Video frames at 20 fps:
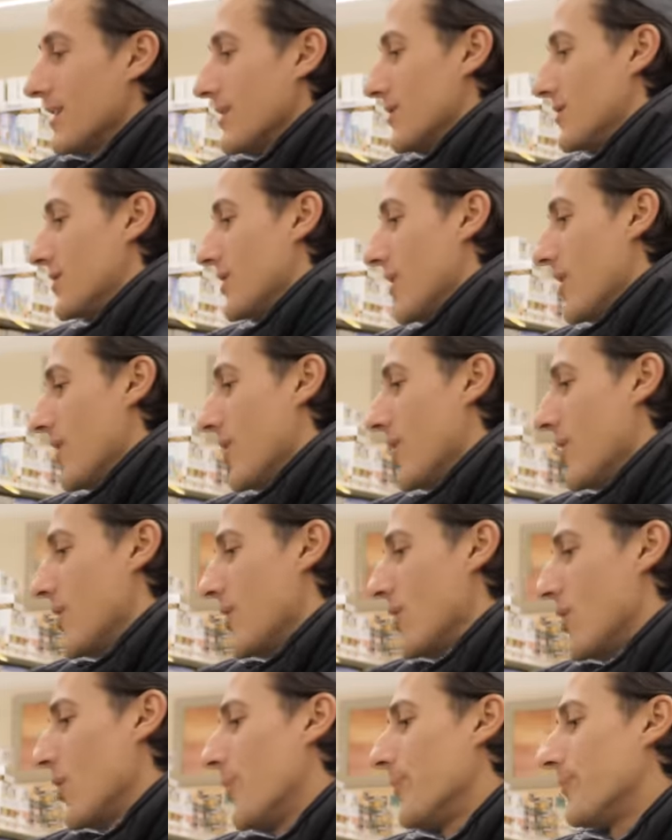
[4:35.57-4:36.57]

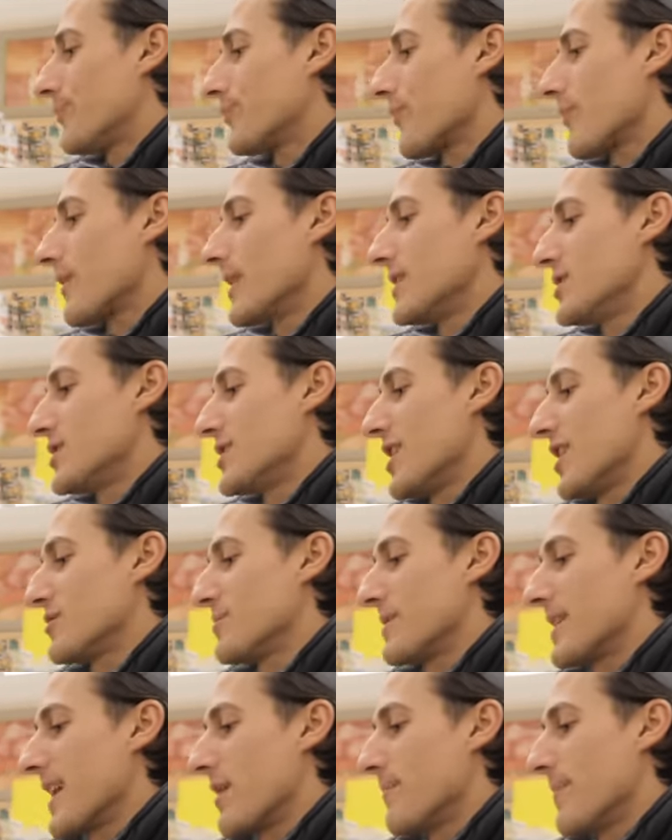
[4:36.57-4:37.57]
So it just
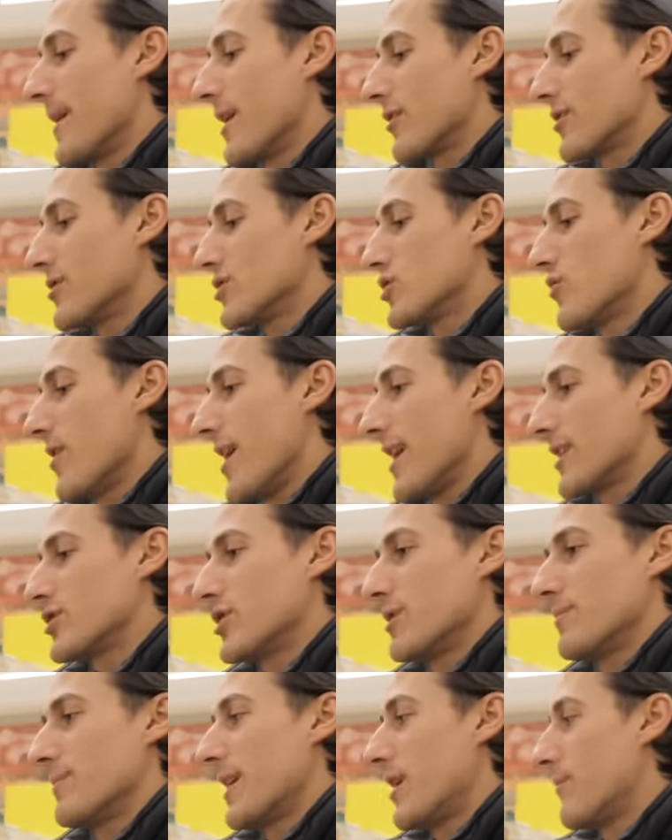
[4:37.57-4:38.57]
helps me get a better
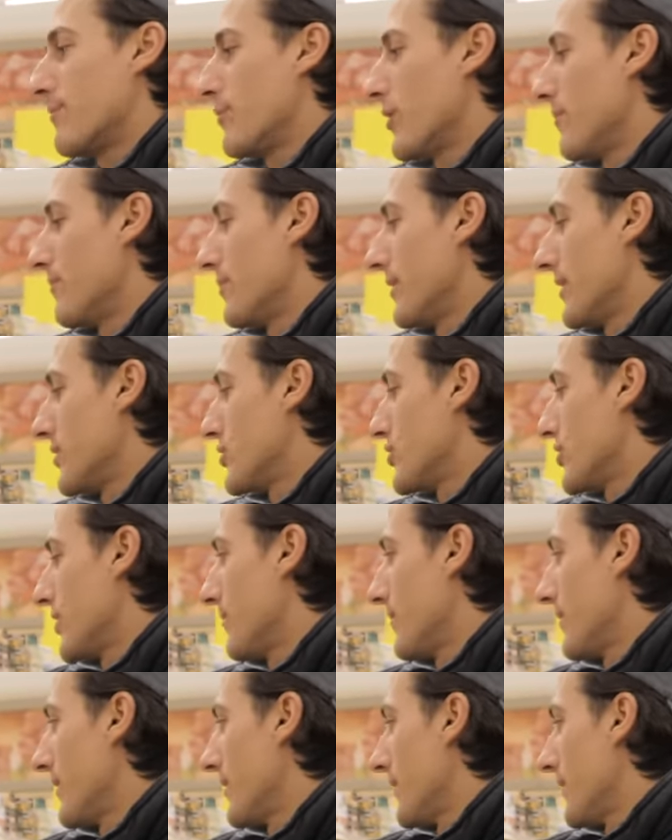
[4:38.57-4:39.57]
contraction, a better pump in the gym.